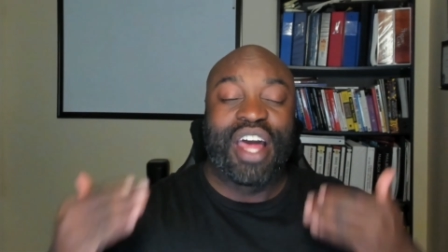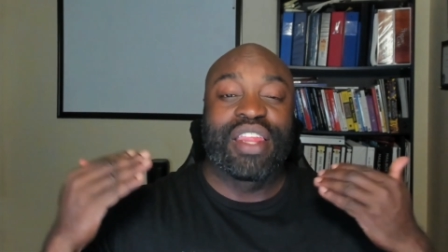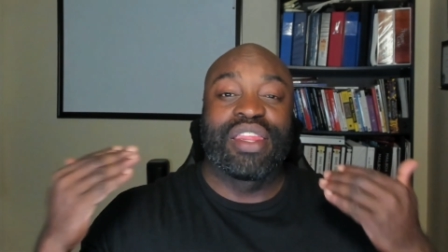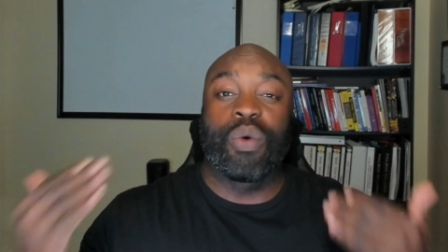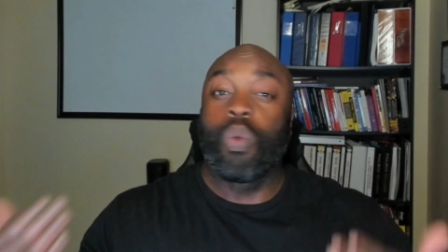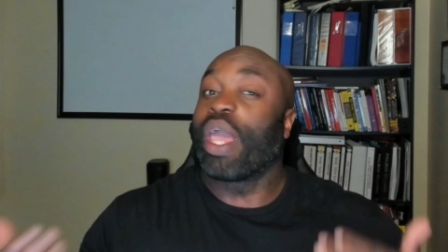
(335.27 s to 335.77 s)

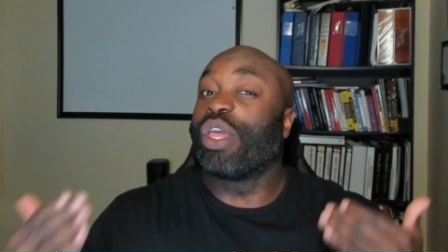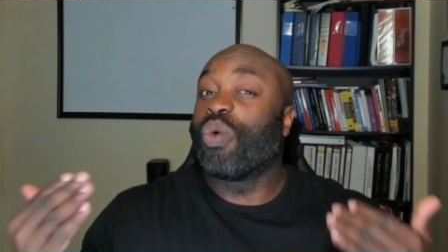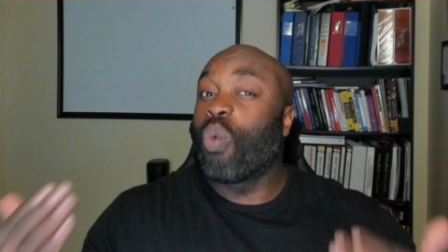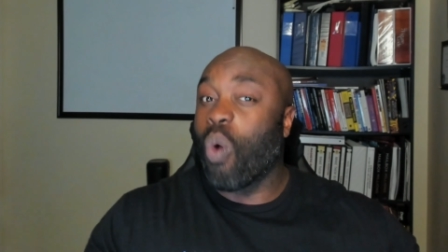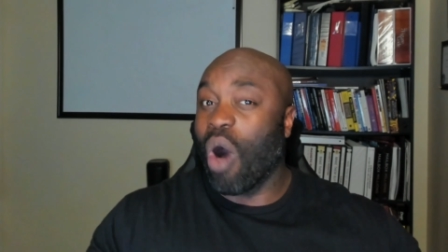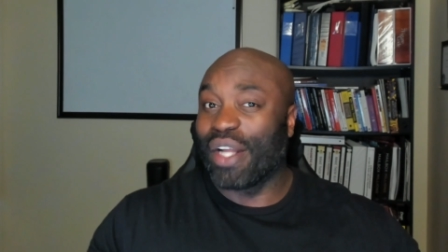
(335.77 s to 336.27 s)
the way you
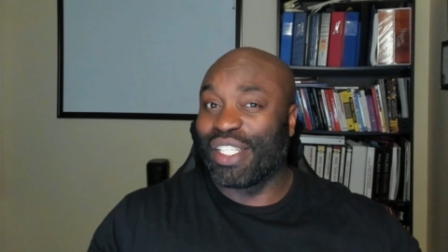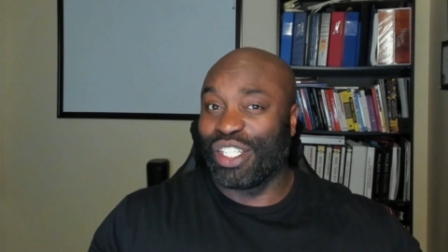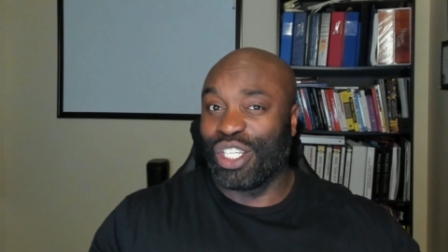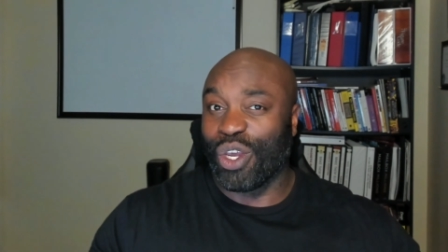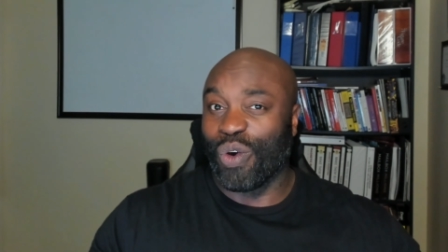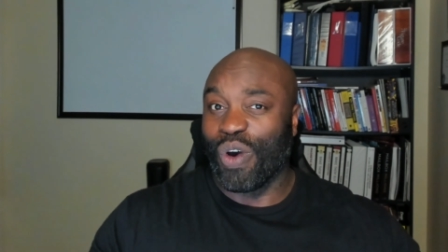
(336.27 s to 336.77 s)
want it
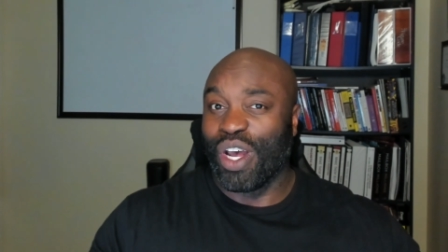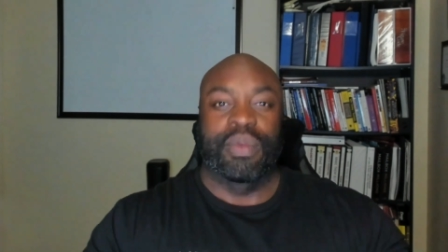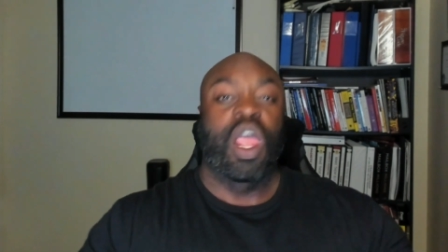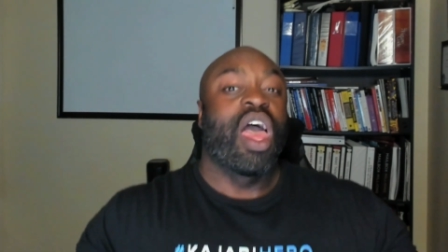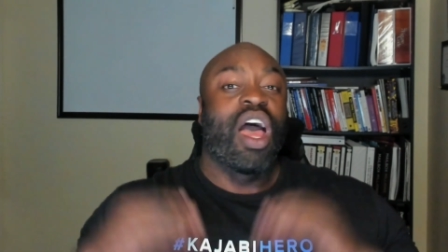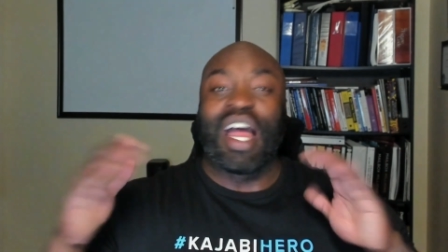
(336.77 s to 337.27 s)
to.
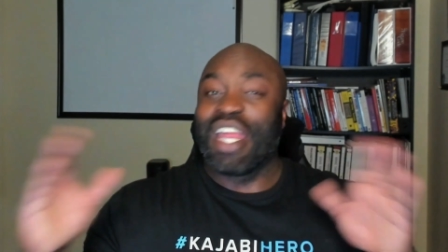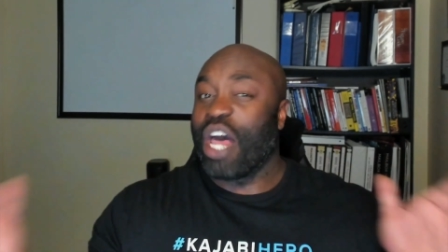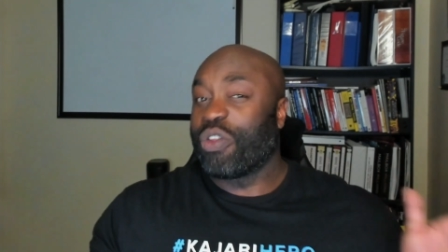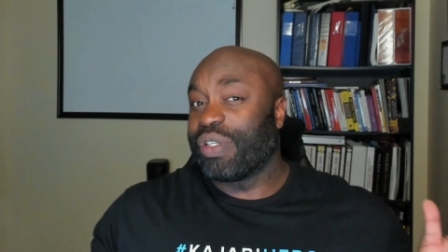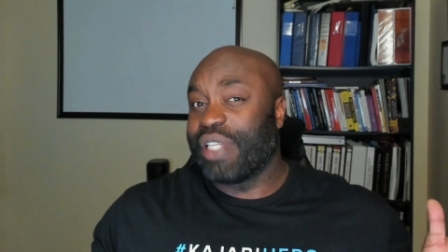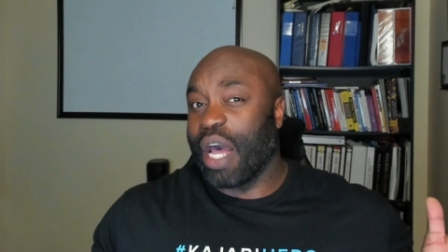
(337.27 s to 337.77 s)

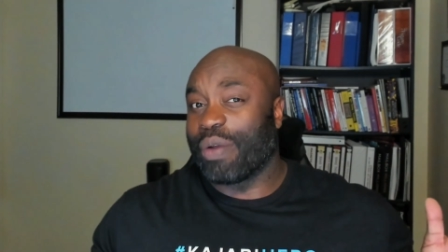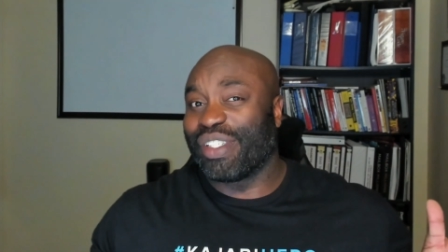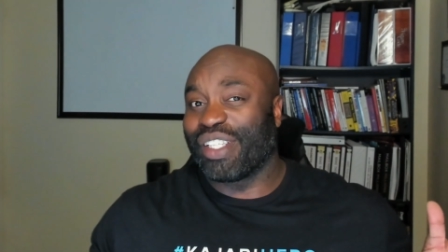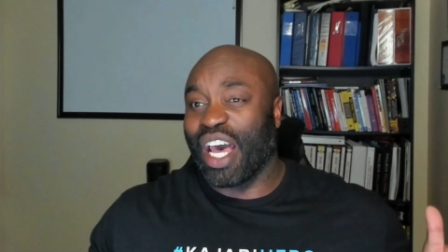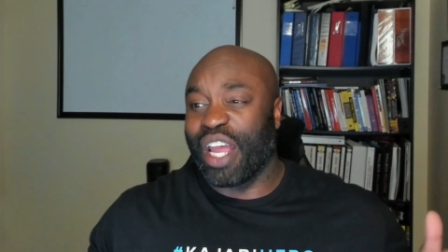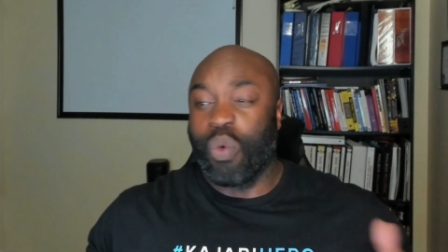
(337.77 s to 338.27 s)
Another
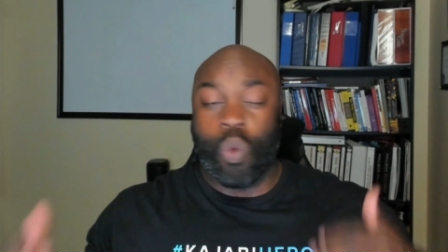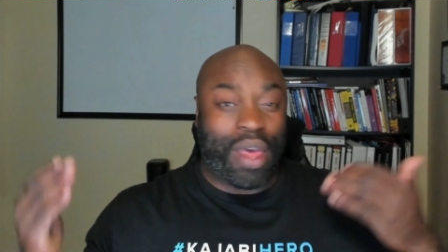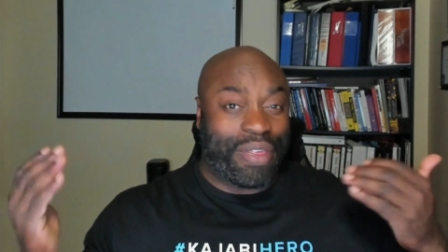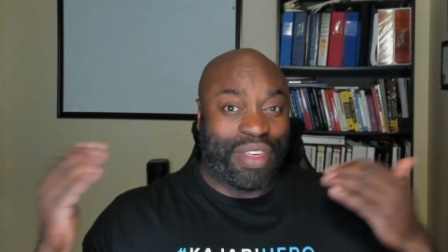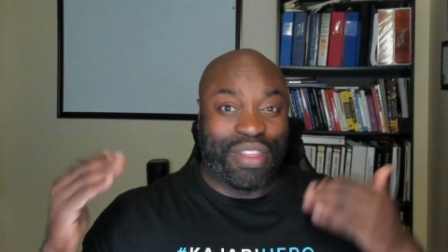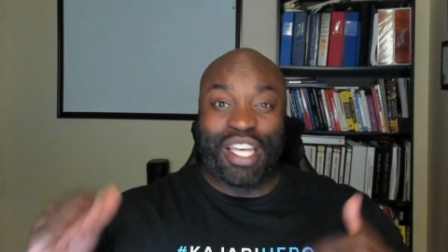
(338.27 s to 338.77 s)
downside
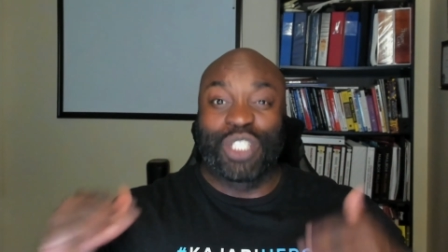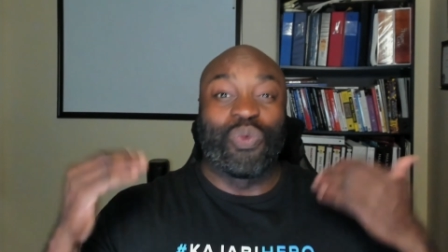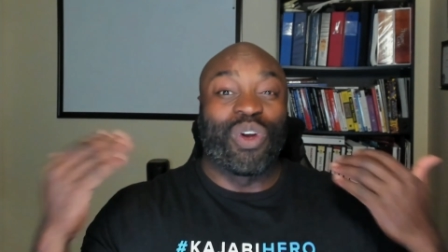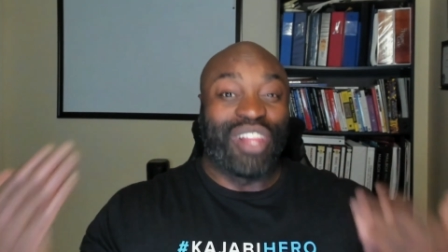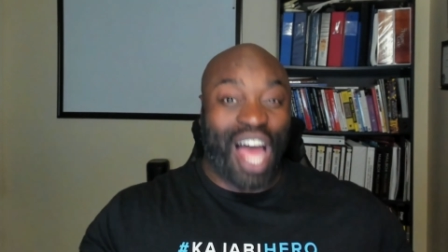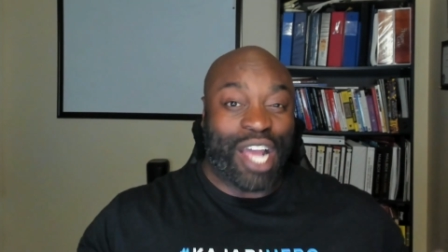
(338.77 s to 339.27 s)
with this
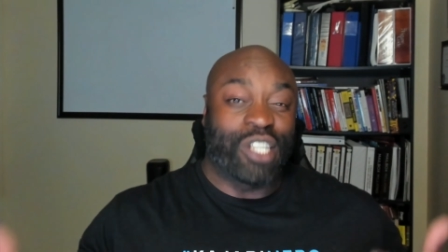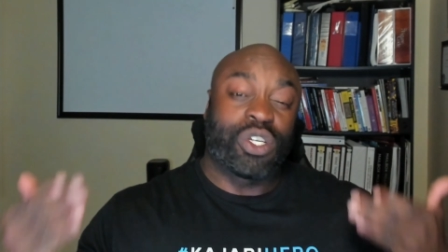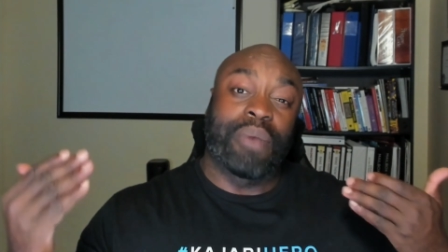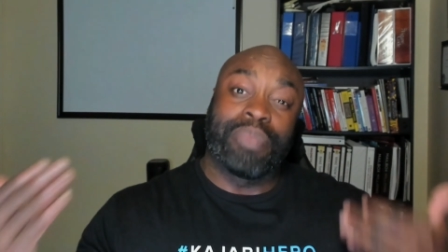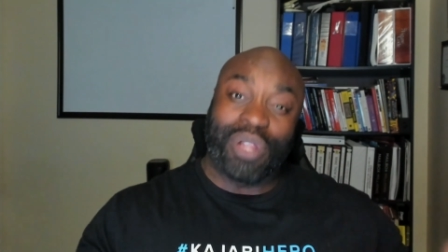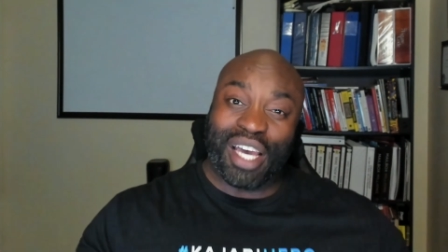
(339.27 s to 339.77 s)
reliance
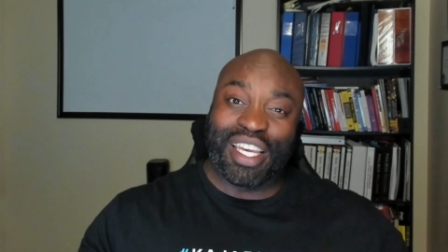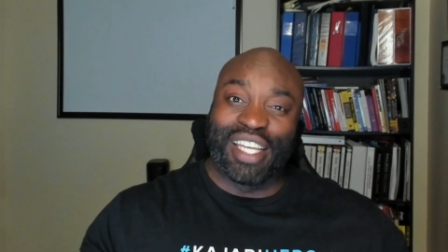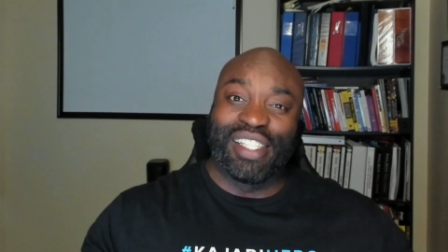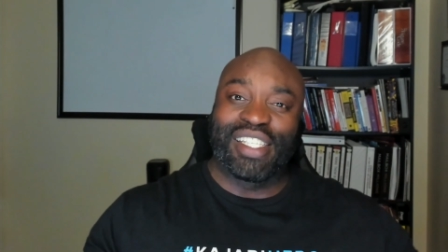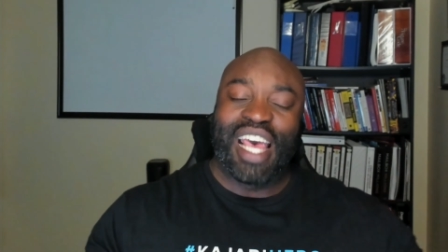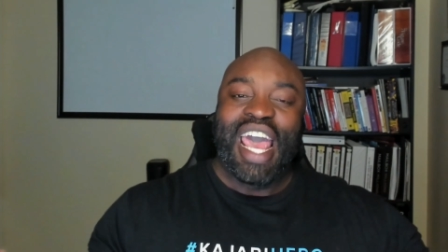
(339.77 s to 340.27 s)
on
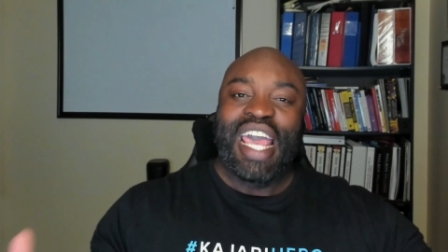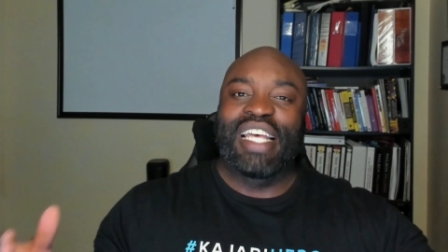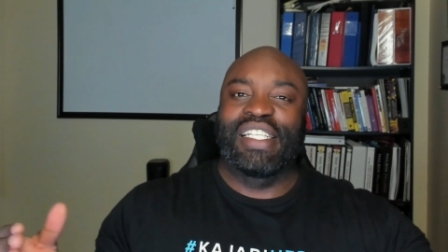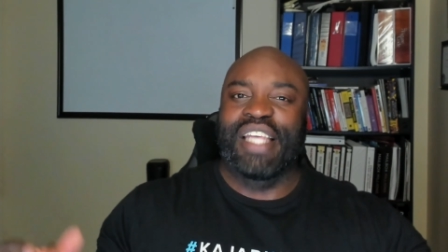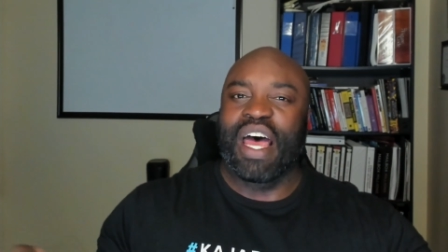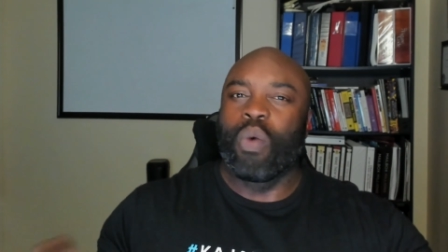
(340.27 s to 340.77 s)
plugins
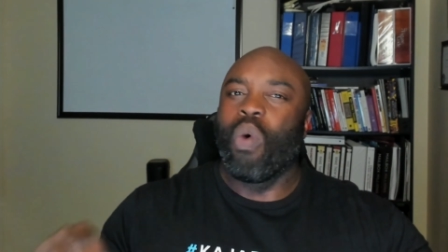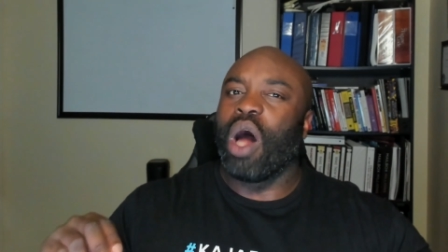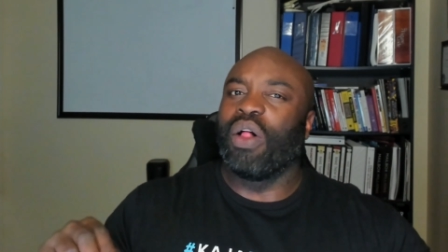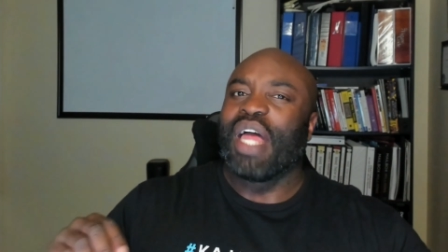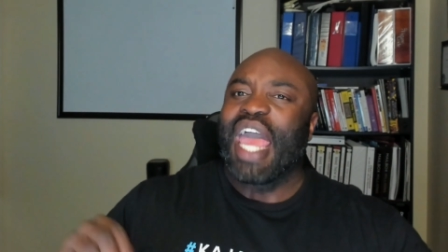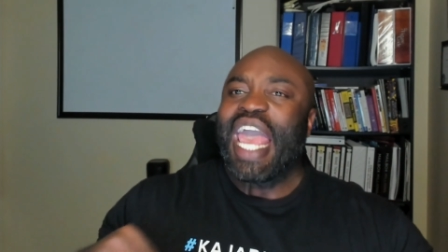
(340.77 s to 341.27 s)
is that
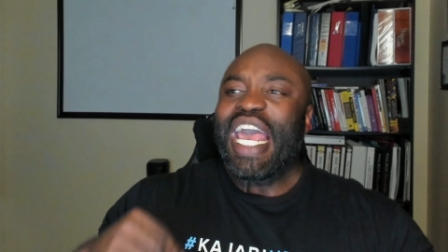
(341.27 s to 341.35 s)
while